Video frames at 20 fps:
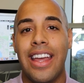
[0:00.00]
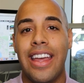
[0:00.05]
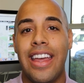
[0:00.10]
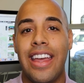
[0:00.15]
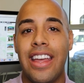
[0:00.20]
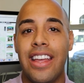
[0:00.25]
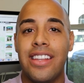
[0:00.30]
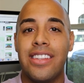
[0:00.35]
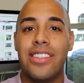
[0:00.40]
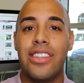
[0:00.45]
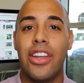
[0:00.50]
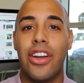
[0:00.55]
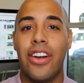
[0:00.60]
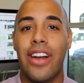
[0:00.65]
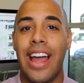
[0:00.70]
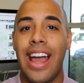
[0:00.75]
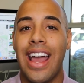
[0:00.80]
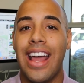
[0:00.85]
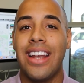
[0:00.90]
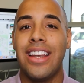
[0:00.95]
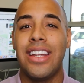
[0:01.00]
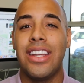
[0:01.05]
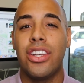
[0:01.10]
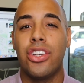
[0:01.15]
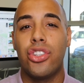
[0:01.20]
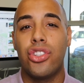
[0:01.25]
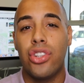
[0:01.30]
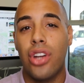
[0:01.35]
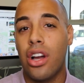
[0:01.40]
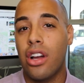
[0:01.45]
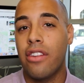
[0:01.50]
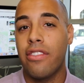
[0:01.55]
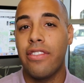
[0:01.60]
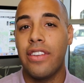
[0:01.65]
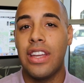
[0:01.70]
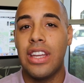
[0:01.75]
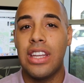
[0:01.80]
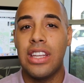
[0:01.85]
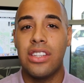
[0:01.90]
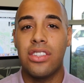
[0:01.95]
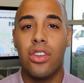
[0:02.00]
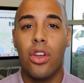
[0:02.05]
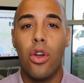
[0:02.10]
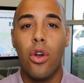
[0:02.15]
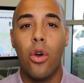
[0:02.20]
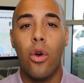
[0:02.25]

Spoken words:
is there any junk fees